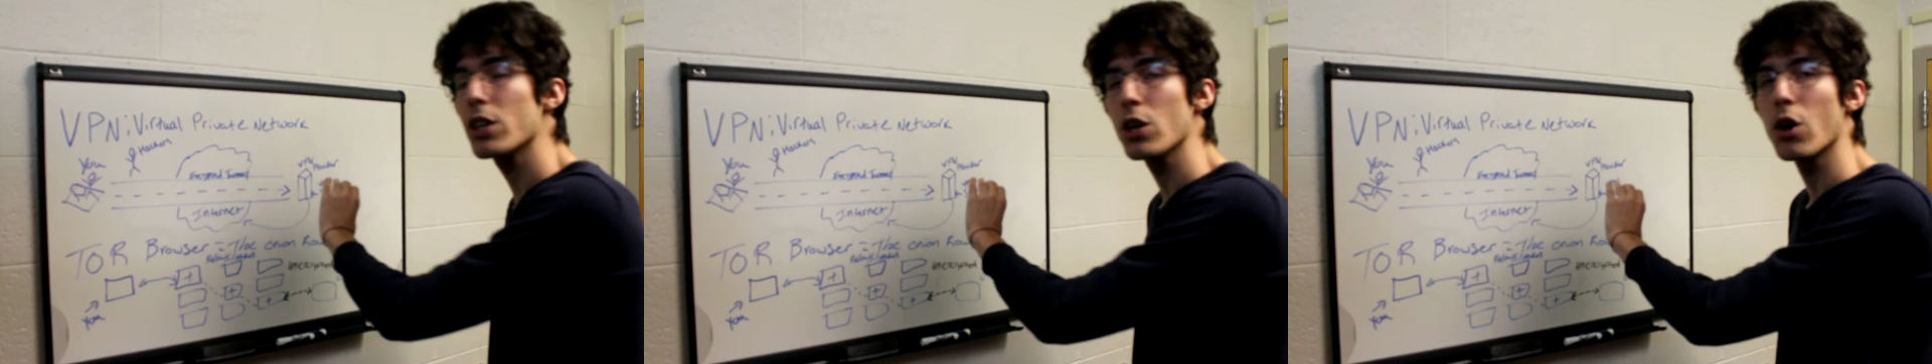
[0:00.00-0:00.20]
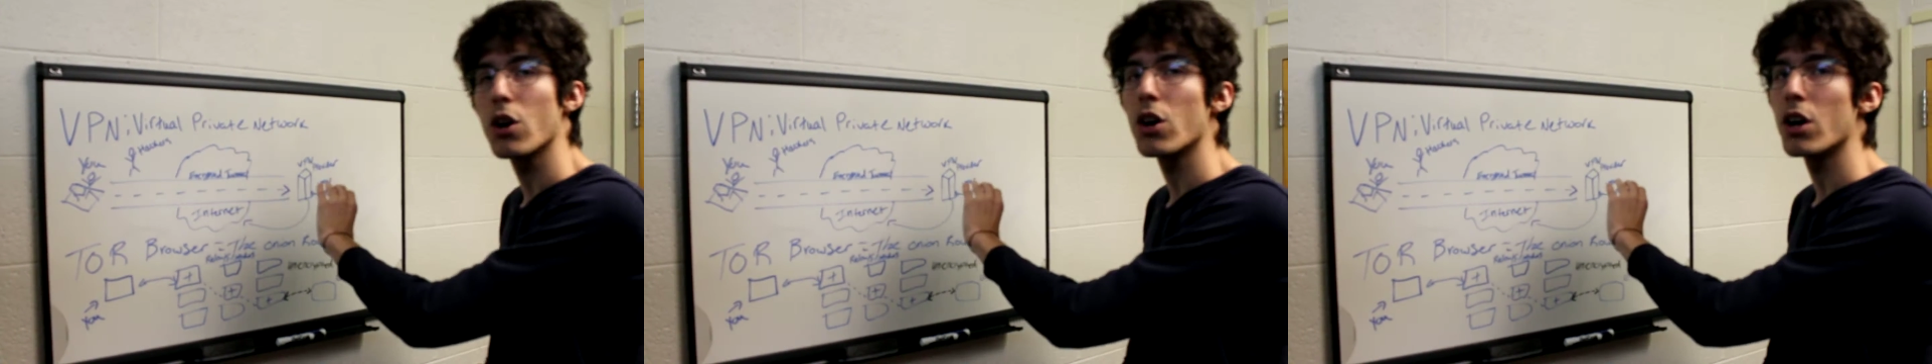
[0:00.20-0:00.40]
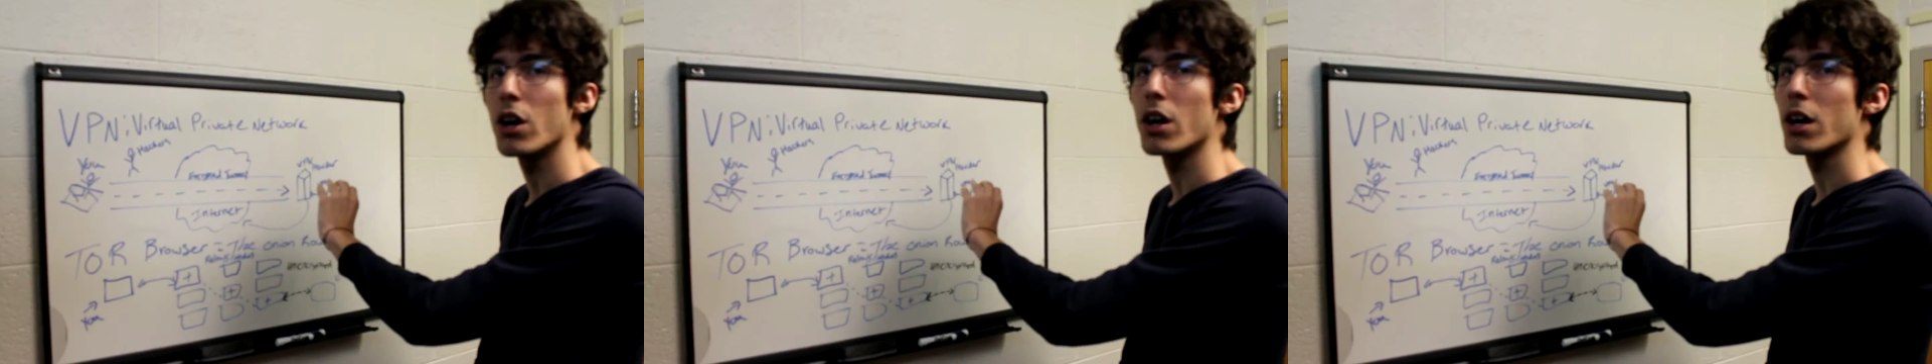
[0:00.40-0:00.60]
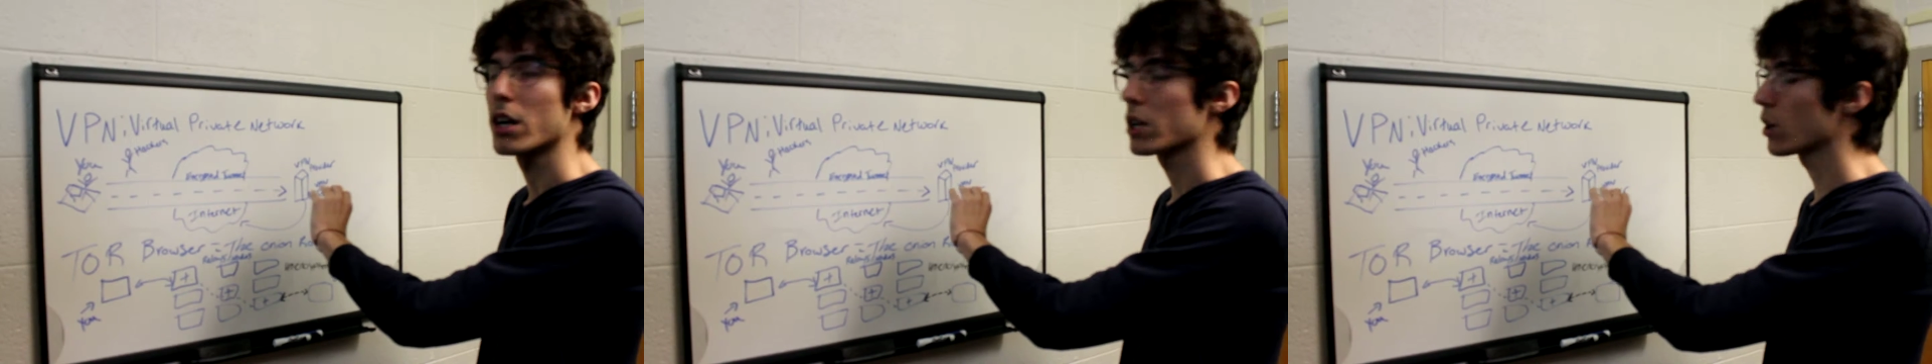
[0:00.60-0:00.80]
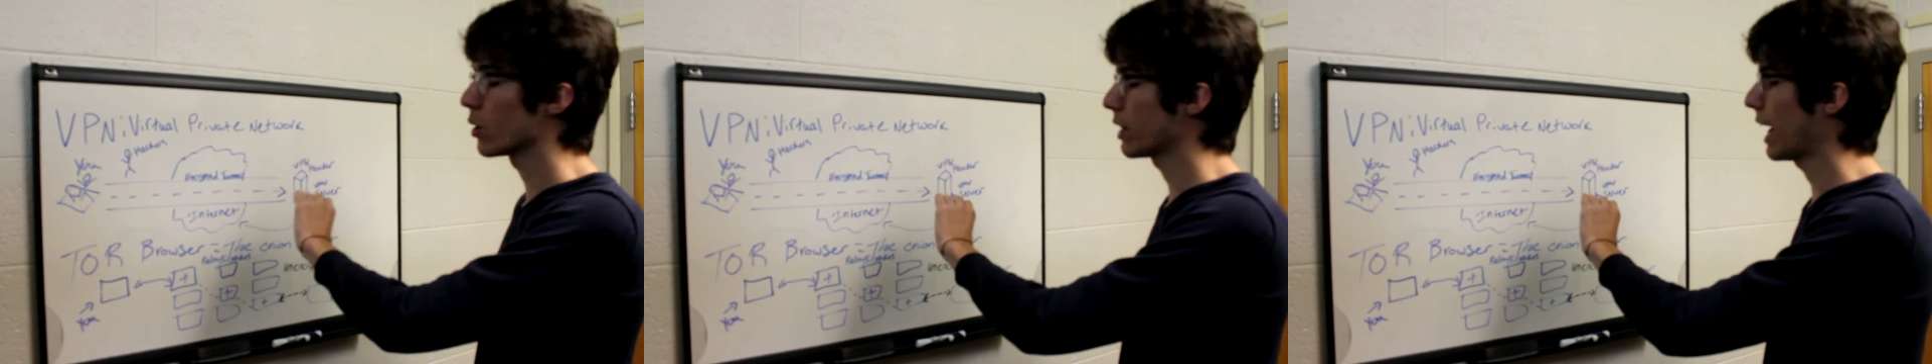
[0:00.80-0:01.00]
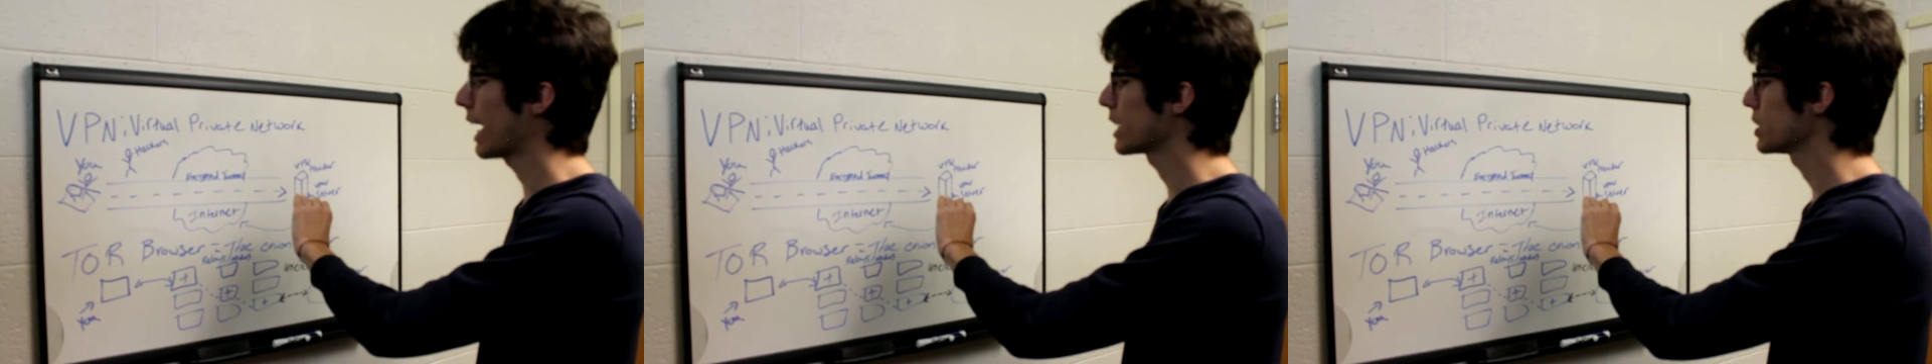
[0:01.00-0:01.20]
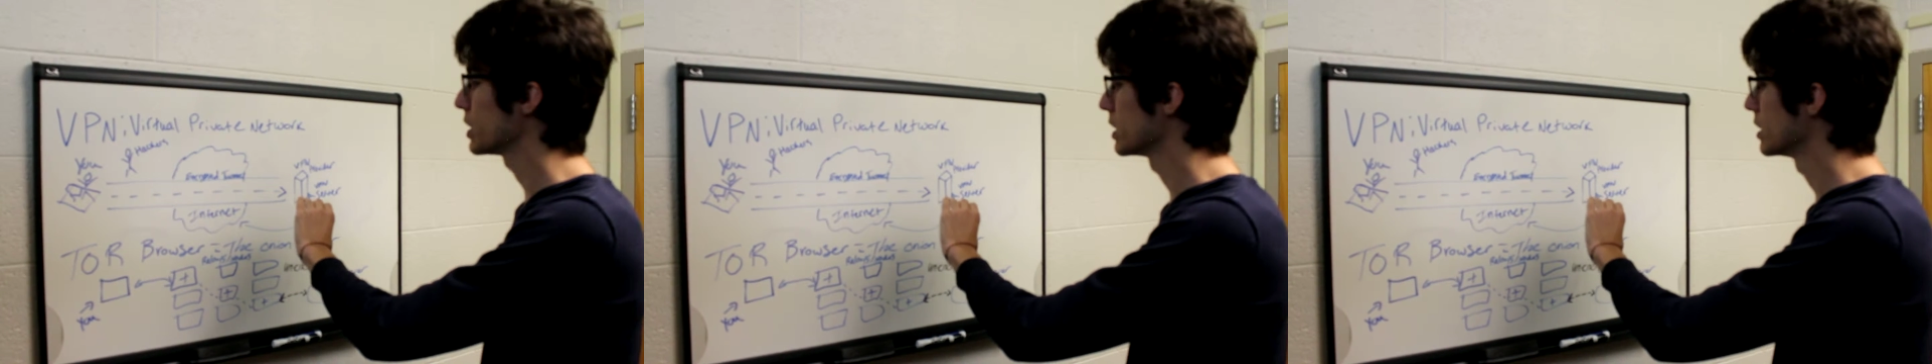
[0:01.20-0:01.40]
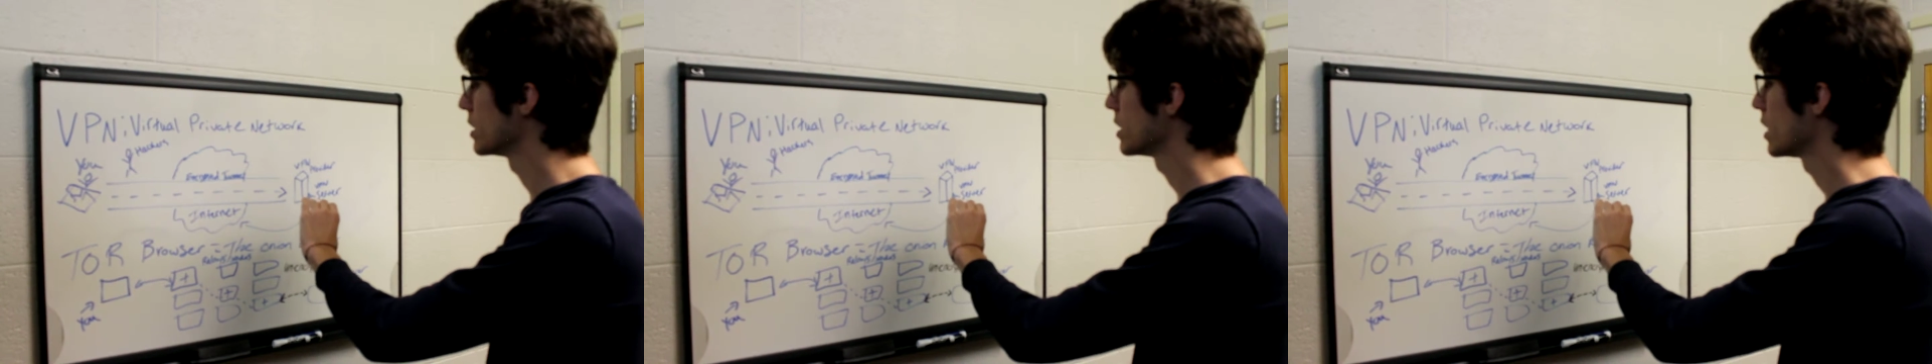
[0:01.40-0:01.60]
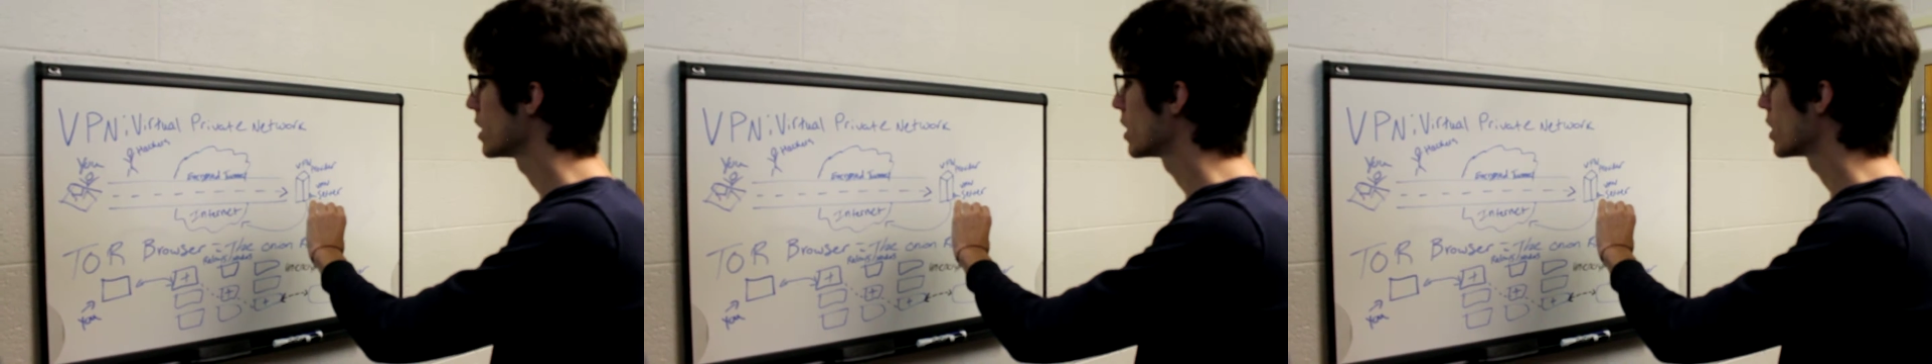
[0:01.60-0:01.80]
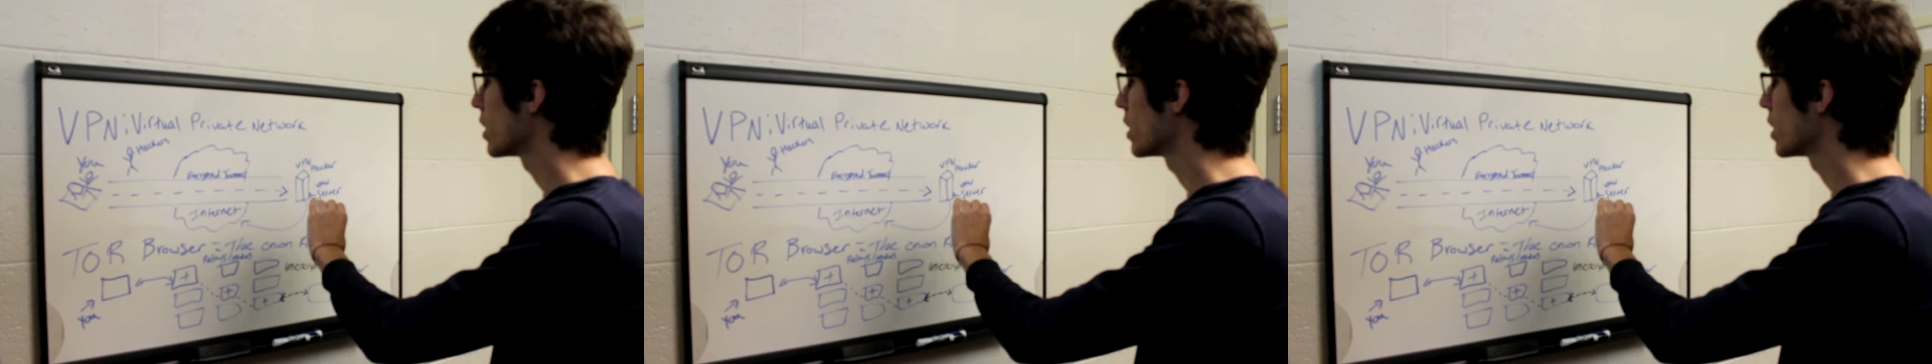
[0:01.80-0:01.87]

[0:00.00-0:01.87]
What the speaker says: your connection